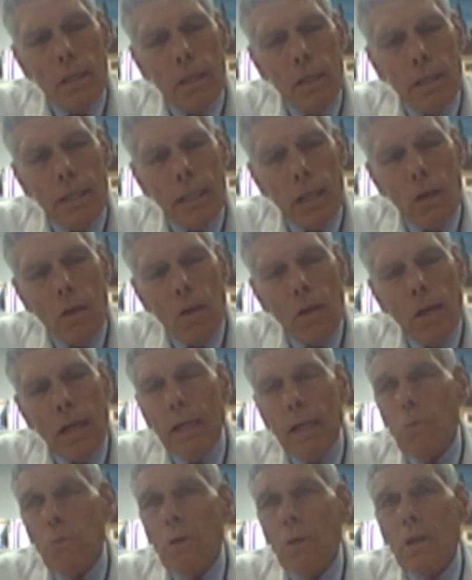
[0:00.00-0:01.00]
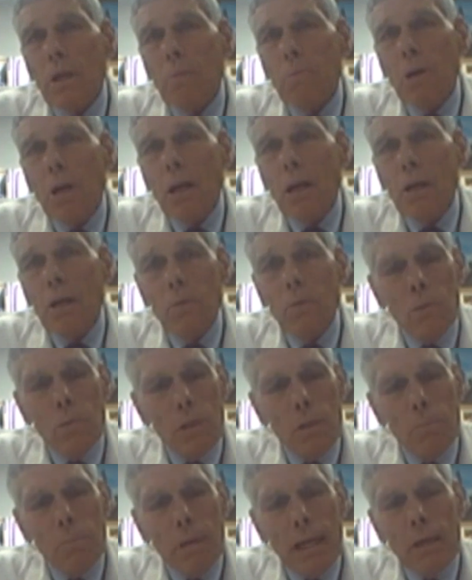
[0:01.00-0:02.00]
A yellow light will come on
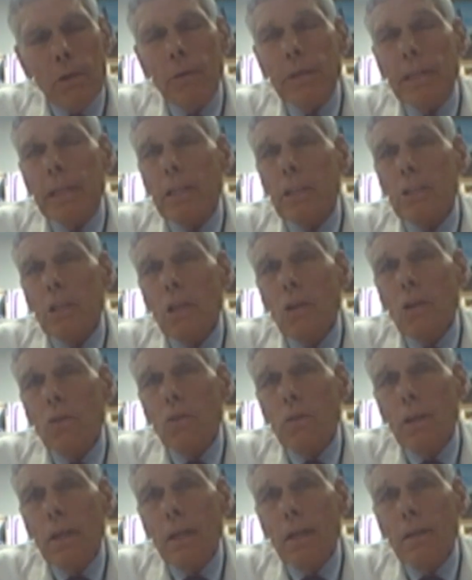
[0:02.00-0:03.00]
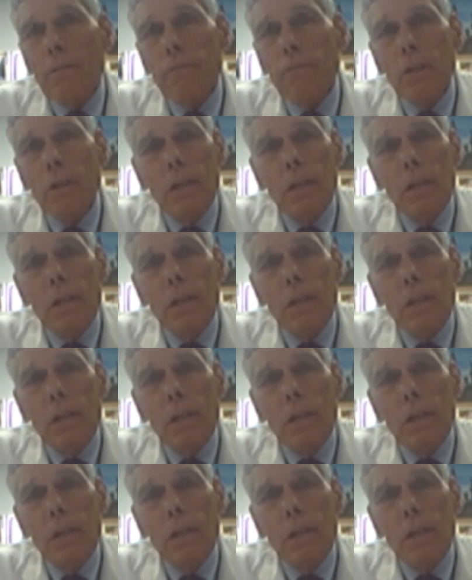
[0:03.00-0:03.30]
when the battery gets low enough